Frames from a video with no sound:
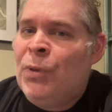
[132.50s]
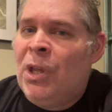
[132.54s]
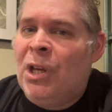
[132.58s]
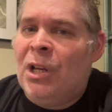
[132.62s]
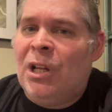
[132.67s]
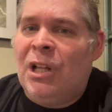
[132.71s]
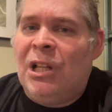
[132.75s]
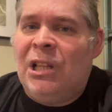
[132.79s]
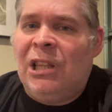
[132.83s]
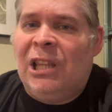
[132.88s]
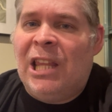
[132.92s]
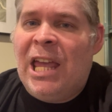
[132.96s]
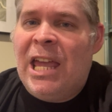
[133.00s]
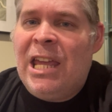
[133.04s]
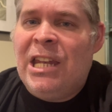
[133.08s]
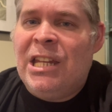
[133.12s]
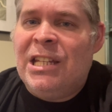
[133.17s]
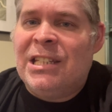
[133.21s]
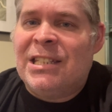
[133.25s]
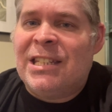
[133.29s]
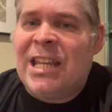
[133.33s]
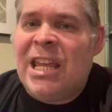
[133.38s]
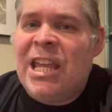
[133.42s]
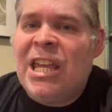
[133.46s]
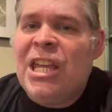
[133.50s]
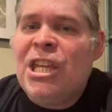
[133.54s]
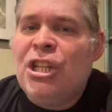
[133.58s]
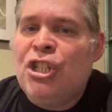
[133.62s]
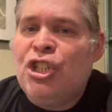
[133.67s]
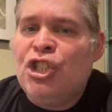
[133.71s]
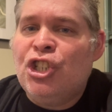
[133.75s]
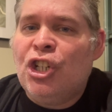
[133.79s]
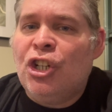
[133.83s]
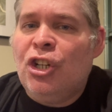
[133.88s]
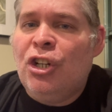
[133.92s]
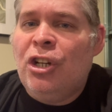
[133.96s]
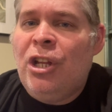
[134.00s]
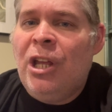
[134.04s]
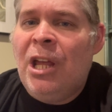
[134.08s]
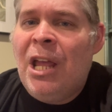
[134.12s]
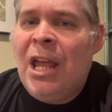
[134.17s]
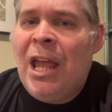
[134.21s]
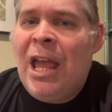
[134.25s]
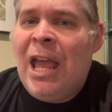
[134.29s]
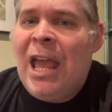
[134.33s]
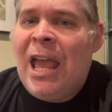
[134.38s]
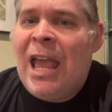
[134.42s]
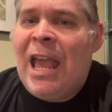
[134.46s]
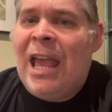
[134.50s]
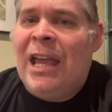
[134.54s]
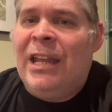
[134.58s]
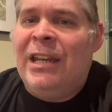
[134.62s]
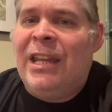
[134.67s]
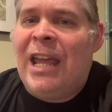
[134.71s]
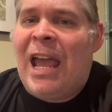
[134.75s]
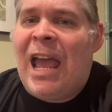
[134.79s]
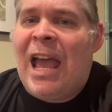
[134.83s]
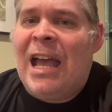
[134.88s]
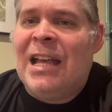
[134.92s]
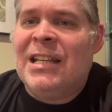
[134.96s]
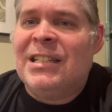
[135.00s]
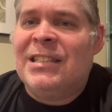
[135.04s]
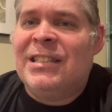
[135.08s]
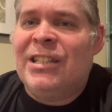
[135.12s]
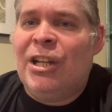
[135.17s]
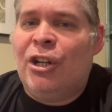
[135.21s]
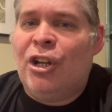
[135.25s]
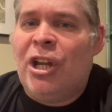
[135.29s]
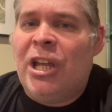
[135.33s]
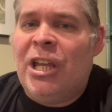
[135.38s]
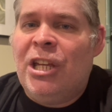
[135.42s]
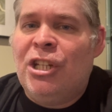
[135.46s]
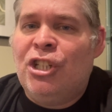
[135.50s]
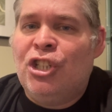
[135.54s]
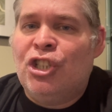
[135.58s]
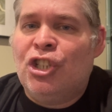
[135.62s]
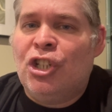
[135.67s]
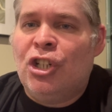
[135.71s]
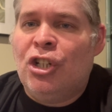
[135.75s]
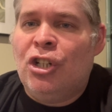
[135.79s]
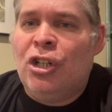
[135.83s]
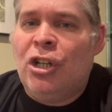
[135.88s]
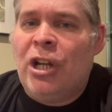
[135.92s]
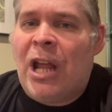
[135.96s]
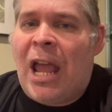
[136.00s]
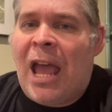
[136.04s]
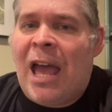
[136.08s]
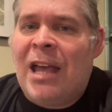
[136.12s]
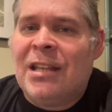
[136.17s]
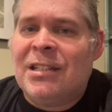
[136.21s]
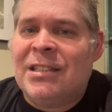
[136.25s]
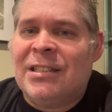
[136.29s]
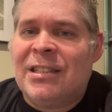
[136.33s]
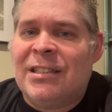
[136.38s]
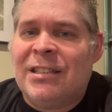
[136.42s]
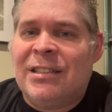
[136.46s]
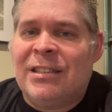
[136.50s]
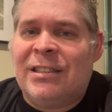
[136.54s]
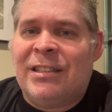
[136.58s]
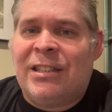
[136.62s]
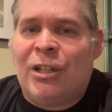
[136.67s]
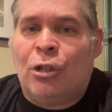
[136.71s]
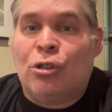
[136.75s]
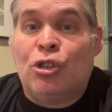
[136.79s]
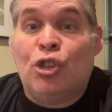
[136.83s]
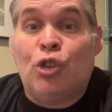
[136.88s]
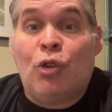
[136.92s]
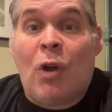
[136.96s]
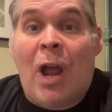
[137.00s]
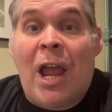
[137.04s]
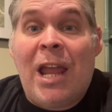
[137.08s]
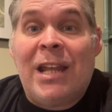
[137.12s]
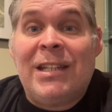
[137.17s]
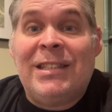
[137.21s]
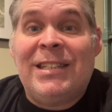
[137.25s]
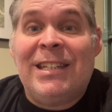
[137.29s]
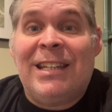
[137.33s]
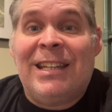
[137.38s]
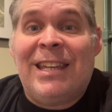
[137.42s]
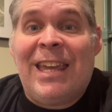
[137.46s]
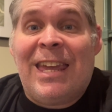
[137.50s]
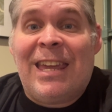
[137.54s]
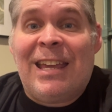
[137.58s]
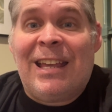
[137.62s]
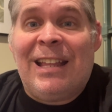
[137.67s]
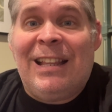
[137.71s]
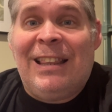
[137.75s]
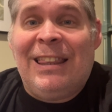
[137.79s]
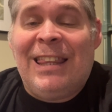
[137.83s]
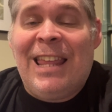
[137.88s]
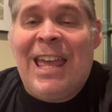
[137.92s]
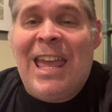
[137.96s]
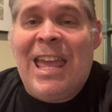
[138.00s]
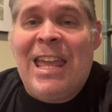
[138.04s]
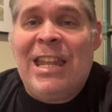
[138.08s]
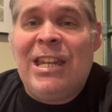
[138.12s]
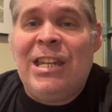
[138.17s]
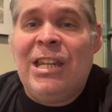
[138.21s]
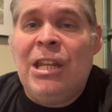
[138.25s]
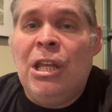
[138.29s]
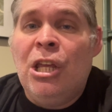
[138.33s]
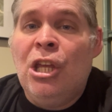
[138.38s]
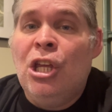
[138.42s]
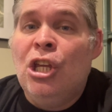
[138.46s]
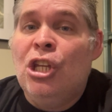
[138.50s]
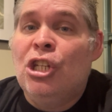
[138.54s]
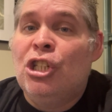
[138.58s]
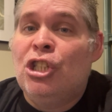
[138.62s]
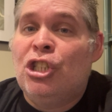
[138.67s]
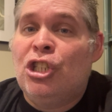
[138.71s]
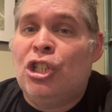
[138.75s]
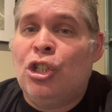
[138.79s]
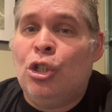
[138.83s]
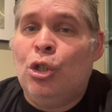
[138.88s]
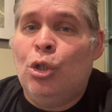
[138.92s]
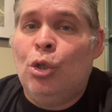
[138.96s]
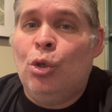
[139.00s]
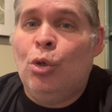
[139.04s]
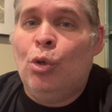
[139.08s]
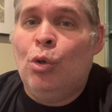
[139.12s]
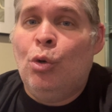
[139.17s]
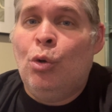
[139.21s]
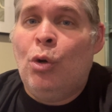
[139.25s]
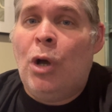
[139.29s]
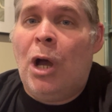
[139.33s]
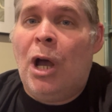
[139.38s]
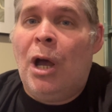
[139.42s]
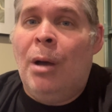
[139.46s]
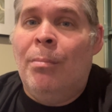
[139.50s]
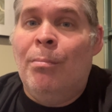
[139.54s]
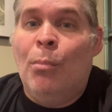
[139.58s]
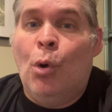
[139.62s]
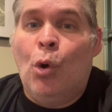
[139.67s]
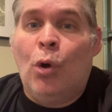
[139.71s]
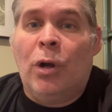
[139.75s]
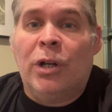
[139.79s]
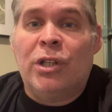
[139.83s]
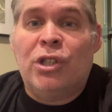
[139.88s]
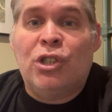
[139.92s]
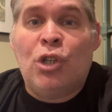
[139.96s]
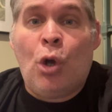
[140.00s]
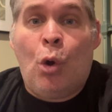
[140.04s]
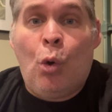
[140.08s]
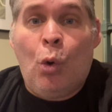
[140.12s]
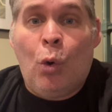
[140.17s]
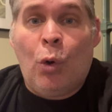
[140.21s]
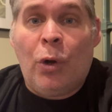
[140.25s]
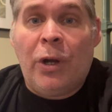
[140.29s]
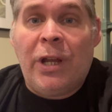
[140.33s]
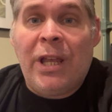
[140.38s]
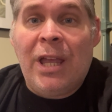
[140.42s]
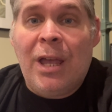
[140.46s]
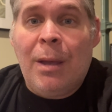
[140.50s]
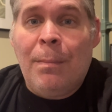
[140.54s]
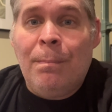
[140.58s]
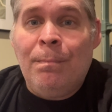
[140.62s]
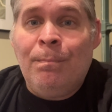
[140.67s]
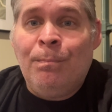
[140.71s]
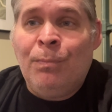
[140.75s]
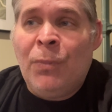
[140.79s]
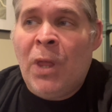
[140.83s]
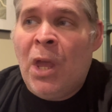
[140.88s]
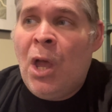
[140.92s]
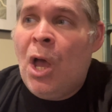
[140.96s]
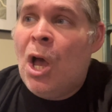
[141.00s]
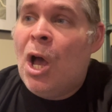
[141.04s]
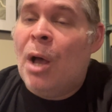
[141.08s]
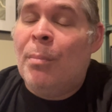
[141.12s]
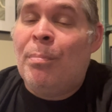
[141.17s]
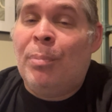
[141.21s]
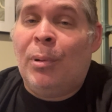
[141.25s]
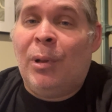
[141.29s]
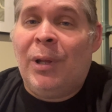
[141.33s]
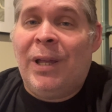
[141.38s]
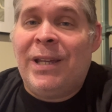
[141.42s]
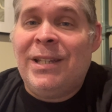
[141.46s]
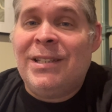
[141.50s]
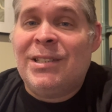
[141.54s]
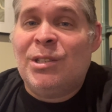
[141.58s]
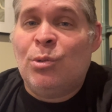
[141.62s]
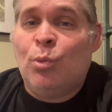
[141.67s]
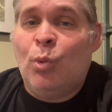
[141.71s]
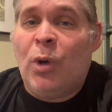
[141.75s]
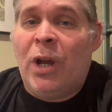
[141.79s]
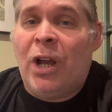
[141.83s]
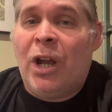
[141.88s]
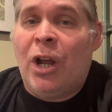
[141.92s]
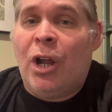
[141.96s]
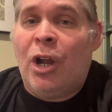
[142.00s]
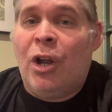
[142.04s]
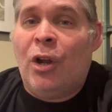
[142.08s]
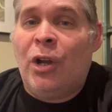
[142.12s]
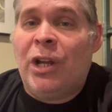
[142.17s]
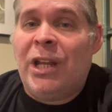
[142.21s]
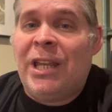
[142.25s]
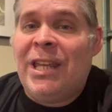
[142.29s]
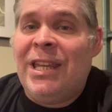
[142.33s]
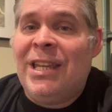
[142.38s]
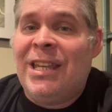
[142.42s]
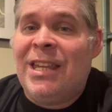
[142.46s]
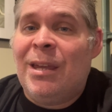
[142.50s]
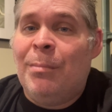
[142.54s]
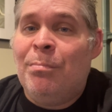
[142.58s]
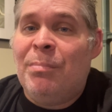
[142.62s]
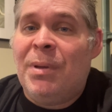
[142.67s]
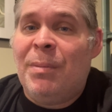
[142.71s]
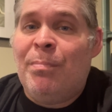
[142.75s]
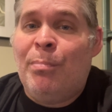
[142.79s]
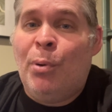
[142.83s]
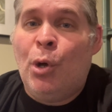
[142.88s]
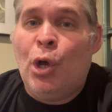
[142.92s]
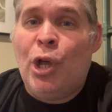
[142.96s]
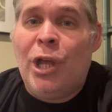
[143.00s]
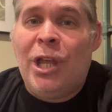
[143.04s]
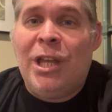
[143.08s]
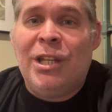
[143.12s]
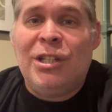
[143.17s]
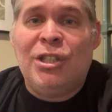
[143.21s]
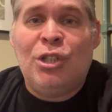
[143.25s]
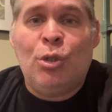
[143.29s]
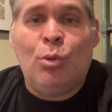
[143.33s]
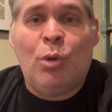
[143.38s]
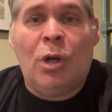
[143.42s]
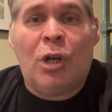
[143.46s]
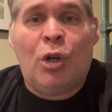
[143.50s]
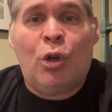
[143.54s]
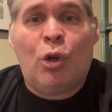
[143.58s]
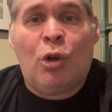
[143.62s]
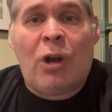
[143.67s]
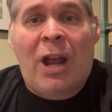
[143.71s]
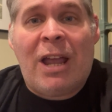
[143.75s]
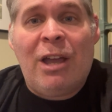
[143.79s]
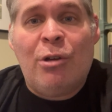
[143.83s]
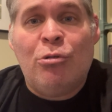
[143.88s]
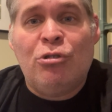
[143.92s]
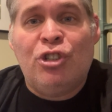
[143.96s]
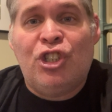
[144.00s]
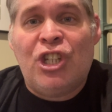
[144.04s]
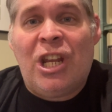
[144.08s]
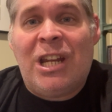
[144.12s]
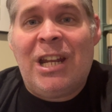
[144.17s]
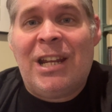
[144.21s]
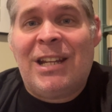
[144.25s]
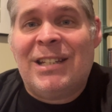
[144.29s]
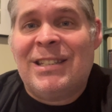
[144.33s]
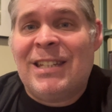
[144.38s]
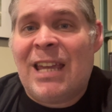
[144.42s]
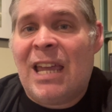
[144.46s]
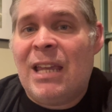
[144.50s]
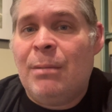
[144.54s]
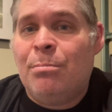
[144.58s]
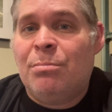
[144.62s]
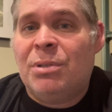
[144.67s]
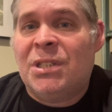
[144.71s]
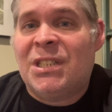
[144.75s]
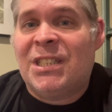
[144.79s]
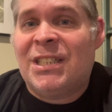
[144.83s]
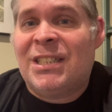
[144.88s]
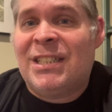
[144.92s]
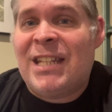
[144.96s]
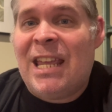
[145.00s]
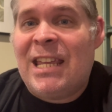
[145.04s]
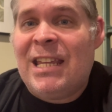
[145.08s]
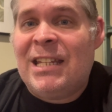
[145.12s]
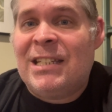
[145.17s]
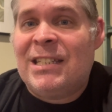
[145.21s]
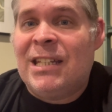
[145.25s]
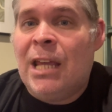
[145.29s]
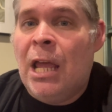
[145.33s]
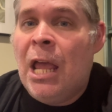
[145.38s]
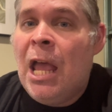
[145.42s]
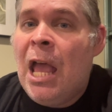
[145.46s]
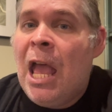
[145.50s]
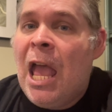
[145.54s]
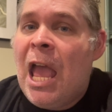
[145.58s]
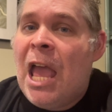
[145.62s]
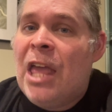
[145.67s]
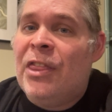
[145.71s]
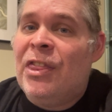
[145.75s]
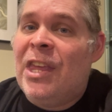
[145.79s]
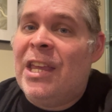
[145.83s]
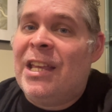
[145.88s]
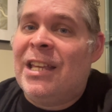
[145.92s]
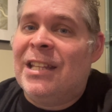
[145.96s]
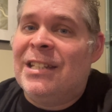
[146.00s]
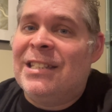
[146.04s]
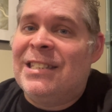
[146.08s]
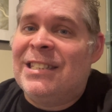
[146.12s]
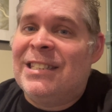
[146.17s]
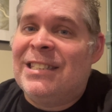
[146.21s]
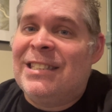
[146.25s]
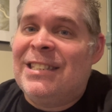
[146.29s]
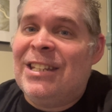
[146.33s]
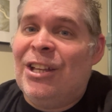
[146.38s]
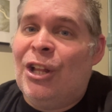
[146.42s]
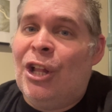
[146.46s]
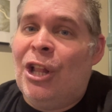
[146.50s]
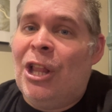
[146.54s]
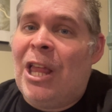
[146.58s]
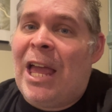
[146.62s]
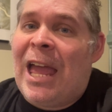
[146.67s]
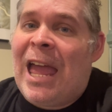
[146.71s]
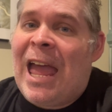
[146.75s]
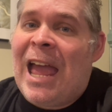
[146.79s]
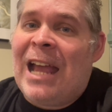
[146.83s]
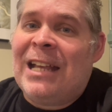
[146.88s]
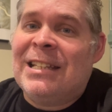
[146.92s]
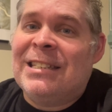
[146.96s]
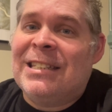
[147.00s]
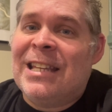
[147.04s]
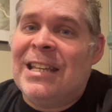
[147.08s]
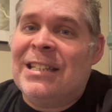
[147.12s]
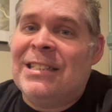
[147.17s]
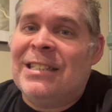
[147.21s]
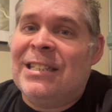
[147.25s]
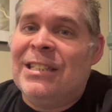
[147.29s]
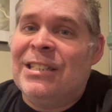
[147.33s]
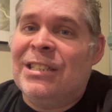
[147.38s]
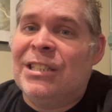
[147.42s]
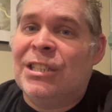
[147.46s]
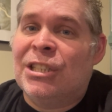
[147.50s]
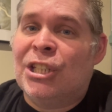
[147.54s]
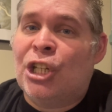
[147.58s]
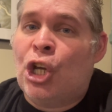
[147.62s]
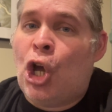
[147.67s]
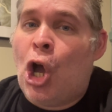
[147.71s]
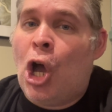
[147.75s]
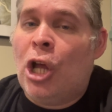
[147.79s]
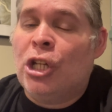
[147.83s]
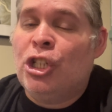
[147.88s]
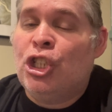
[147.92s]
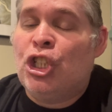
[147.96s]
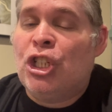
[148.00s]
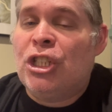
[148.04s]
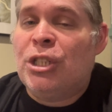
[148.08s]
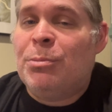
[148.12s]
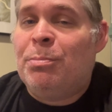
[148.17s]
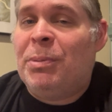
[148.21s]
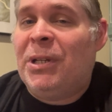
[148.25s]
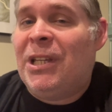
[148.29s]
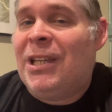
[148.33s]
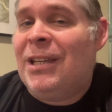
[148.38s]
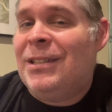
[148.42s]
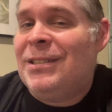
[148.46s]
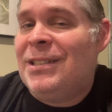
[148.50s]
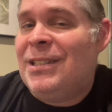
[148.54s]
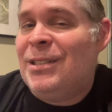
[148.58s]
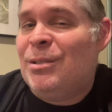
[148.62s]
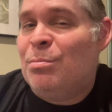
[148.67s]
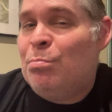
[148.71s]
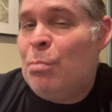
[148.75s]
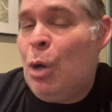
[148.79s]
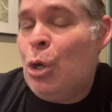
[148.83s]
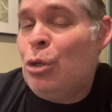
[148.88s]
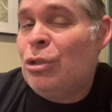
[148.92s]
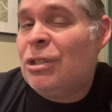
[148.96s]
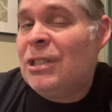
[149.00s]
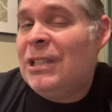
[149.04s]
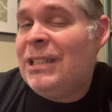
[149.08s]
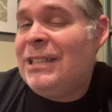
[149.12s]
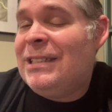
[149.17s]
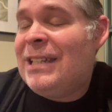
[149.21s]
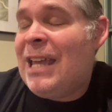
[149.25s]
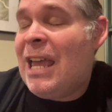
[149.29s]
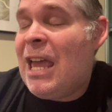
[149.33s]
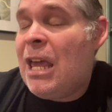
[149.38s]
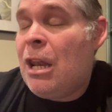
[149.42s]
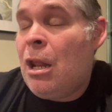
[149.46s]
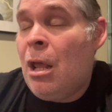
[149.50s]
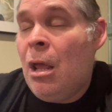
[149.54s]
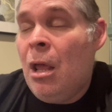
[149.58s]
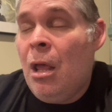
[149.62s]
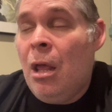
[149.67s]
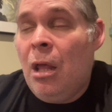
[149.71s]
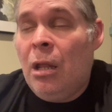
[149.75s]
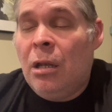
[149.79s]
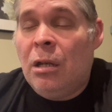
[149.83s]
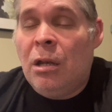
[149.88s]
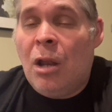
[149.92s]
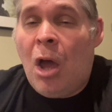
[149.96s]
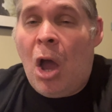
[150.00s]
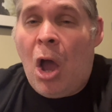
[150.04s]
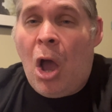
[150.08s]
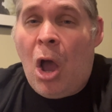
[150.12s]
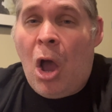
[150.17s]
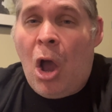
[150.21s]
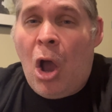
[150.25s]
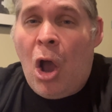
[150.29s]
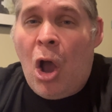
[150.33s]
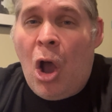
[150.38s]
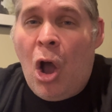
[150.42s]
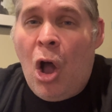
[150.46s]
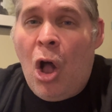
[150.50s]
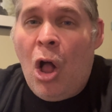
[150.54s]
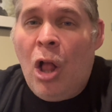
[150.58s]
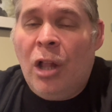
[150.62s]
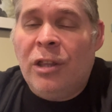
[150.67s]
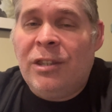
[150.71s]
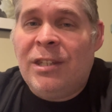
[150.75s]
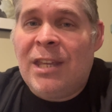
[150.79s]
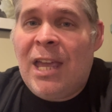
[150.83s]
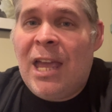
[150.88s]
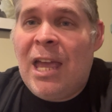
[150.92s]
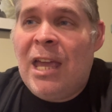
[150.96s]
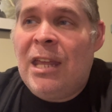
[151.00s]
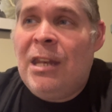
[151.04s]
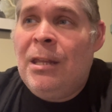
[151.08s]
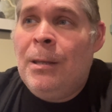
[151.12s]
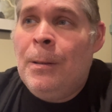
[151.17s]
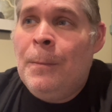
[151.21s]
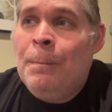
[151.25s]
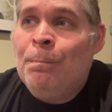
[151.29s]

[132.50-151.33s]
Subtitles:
Glenn is injured, and as they're injured, as they're trying to get Glenn to a moratorium, a place where he can be put into a cryogenic type state and they can still access his conscious because he's mostly dead, not all dead,